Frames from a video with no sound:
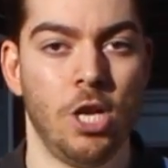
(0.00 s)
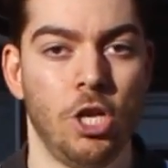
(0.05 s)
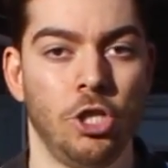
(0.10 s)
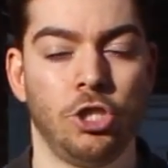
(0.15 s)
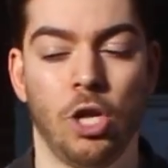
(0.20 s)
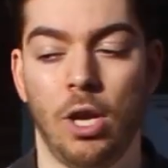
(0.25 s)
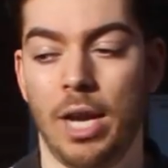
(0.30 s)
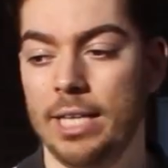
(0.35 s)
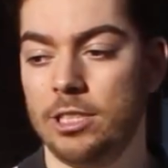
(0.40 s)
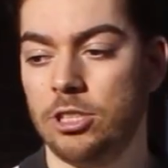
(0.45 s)

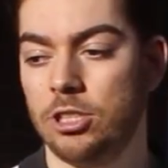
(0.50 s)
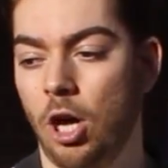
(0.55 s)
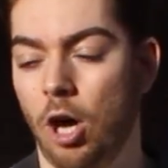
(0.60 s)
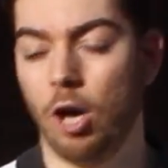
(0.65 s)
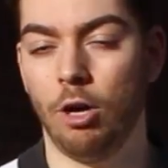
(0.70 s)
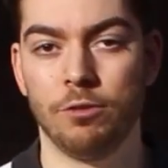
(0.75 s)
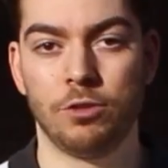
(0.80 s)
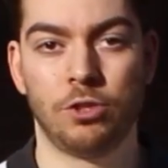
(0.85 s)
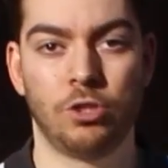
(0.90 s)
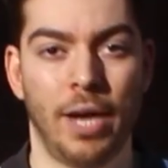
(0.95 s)
So let's start
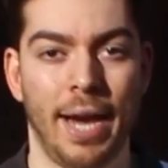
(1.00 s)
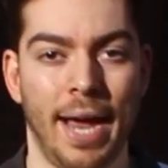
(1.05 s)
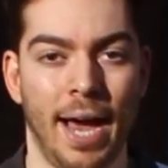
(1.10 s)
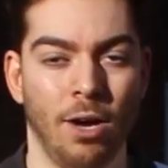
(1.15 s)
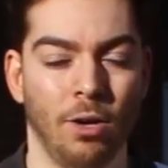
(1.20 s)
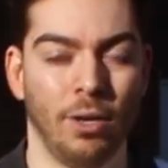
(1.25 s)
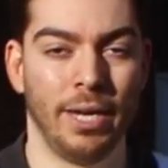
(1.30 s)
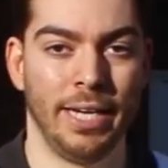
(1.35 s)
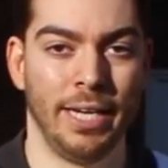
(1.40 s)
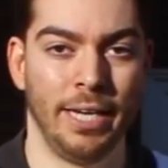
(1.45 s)
off straight
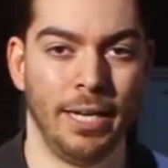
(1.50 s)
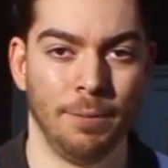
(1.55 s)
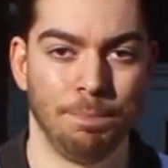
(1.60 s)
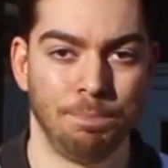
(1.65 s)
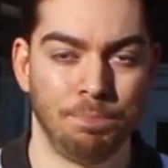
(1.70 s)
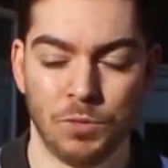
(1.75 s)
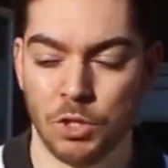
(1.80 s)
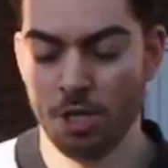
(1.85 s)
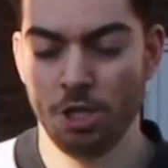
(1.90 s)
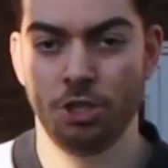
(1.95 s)
out here.
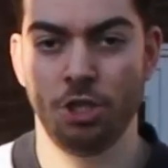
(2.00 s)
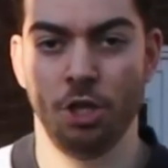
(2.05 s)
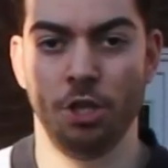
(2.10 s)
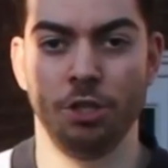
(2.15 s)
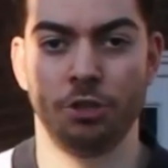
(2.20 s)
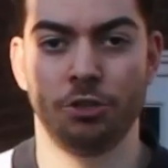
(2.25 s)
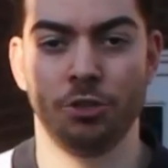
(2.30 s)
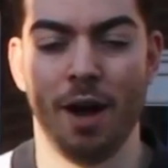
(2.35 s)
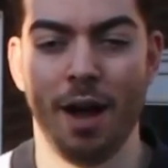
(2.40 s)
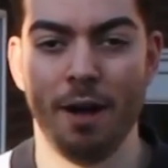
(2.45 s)
So
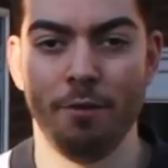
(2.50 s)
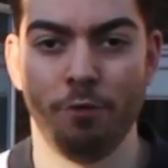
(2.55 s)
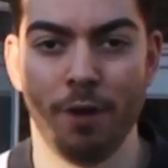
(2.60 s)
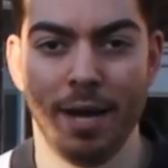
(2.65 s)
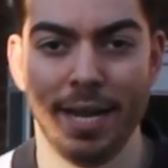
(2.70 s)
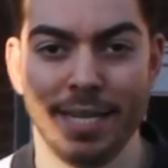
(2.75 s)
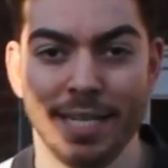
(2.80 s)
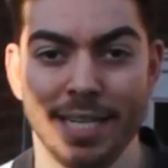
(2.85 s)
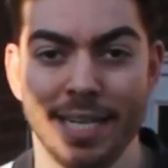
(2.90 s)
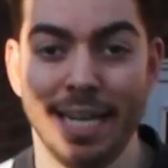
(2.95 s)
the
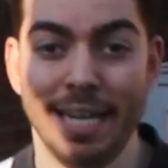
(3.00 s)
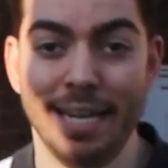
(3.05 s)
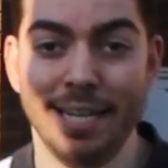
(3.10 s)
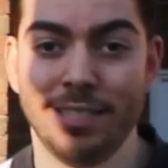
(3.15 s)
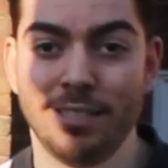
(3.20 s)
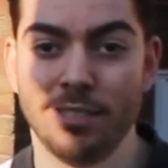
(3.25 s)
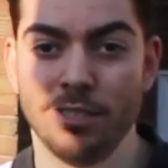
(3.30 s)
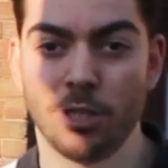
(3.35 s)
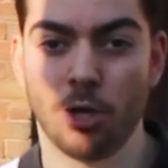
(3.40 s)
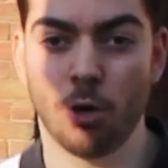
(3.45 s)
driveway
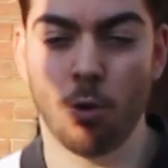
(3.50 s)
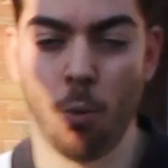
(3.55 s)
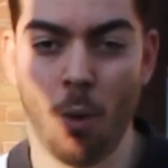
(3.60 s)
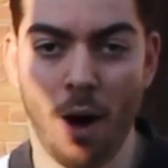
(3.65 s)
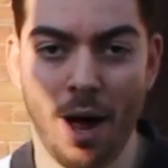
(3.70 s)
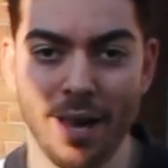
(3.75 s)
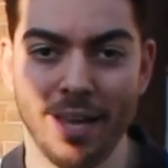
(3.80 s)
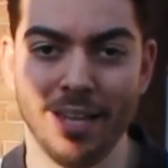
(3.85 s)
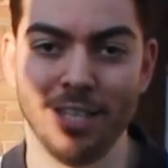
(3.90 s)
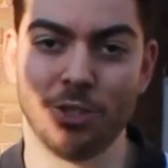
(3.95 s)
isn't
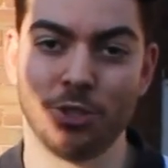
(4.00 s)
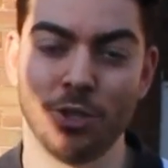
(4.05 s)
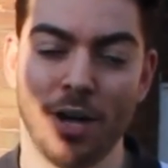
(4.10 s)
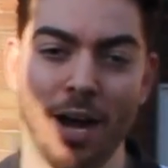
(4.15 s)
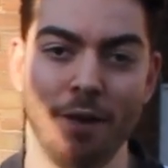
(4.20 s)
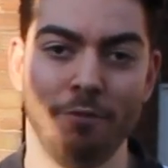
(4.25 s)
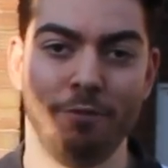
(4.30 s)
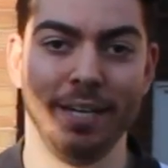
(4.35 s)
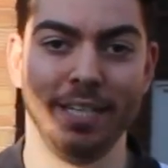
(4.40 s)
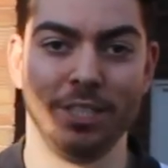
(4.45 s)
quite a
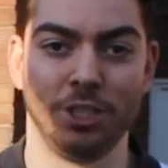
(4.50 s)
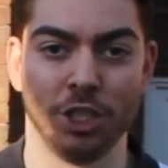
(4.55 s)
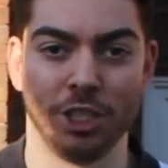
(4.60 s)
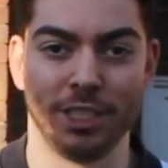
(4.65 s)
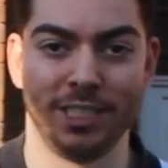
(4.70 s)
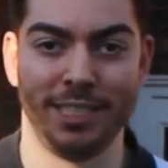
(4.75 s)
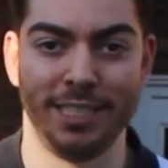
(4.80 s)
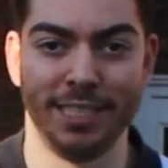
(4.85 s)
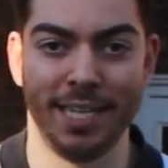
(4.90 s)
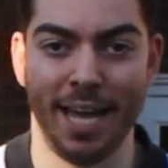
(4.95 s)
driveway
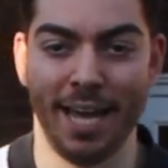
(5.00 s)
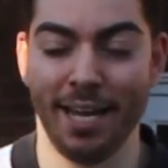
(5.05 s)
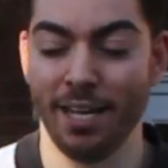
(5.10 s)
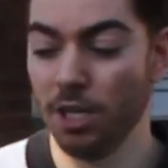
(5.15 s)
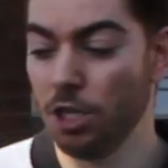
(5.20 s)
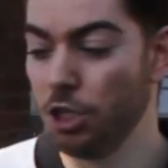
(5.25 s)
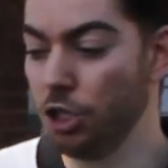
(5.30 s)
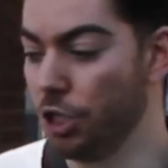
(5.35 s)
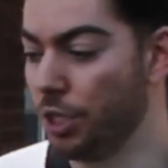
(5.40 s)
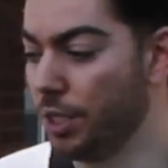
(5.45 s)
just yet.
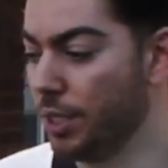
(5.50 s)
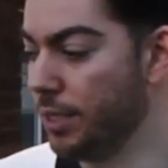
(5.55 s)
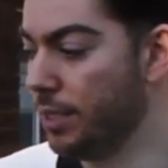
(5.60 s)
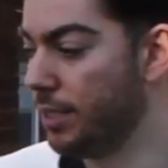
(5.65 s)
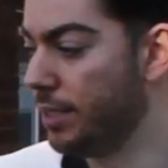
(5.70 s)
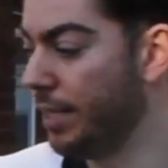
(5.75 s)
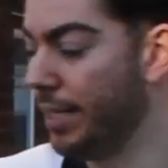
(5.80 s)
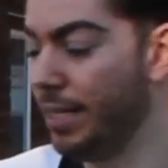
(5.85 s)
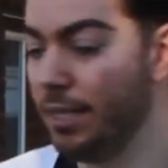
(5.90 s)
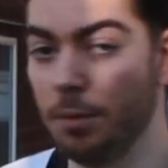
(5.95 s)
You can
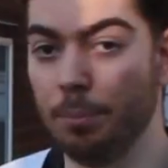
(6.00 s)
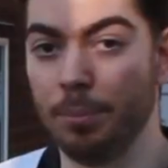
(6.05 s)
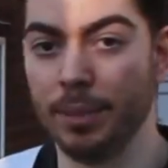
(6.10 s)
see the